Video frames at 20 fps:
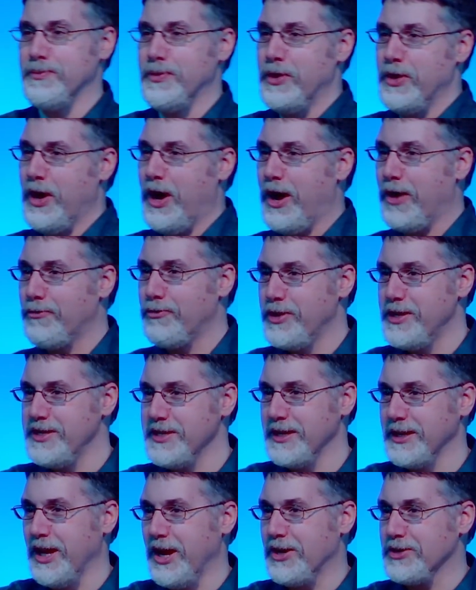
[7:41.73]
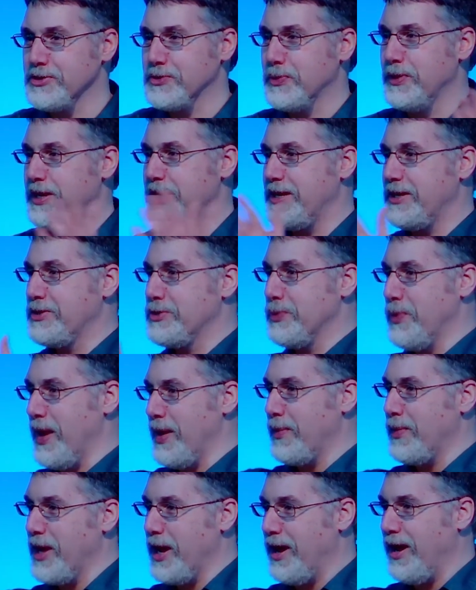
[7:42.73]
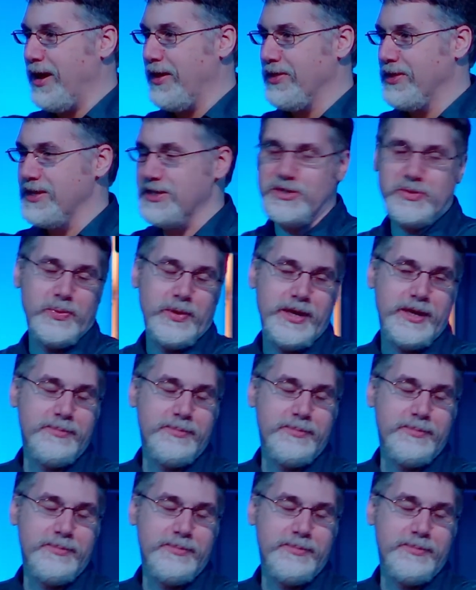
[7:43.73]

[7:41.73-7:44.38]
our reading last week to where we are this week,